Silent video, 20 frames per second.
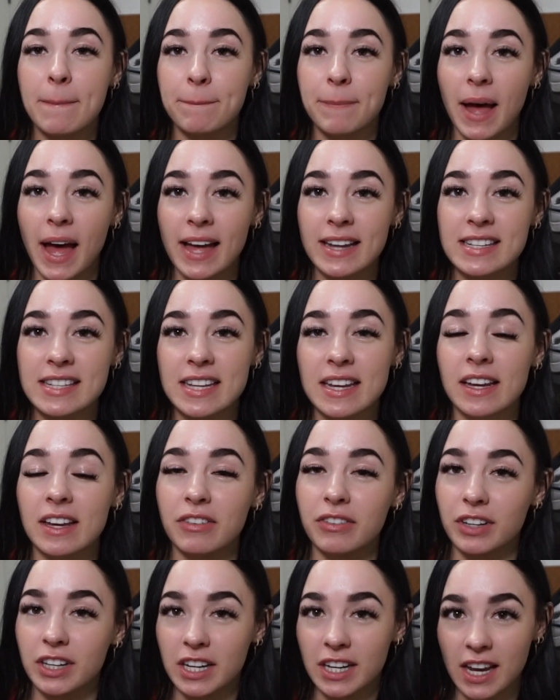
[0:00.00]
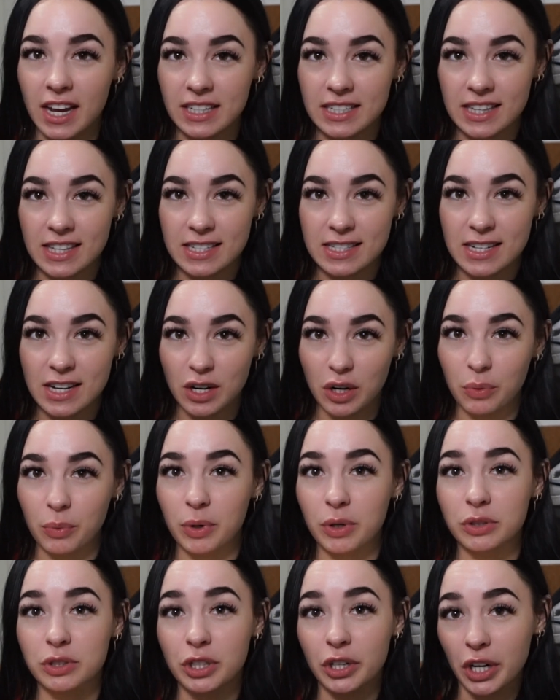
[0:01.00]
but if you're getting into the sneaker
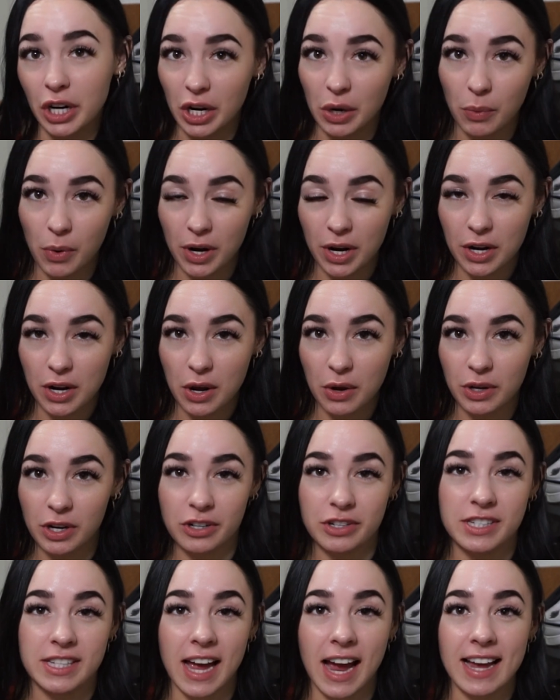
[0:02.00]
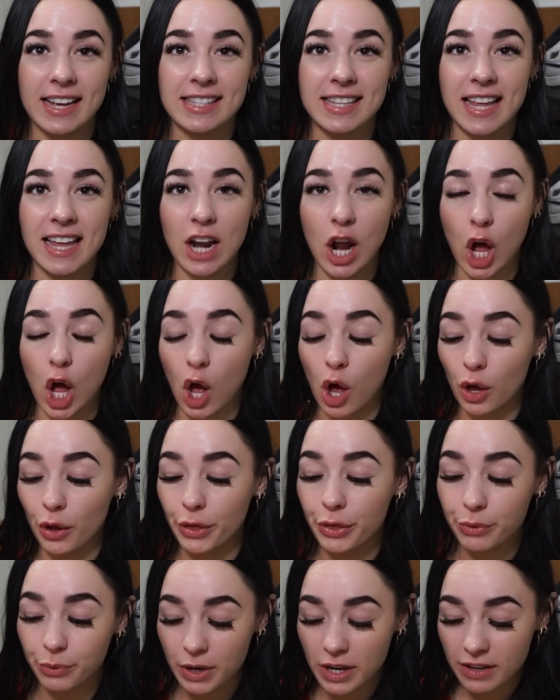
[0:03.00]
world, you're gonna wanna know your size in all
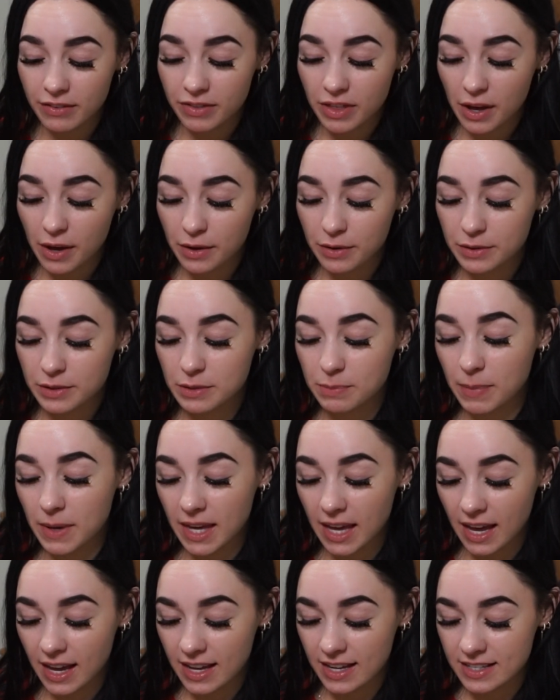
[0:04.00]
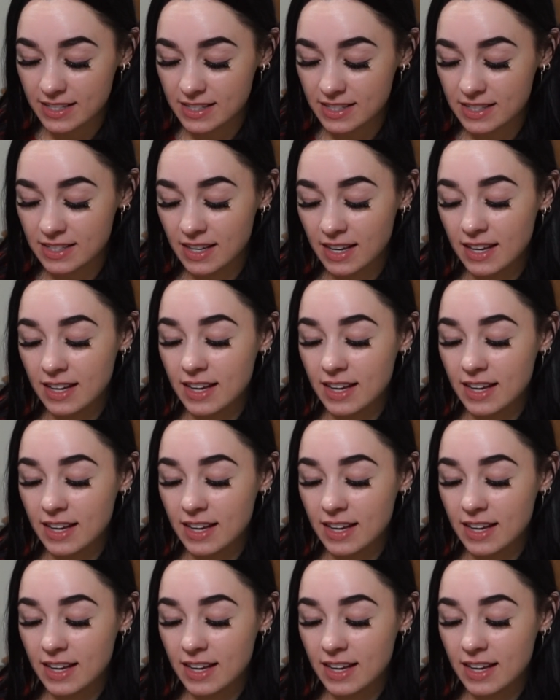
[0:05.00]
3 of those because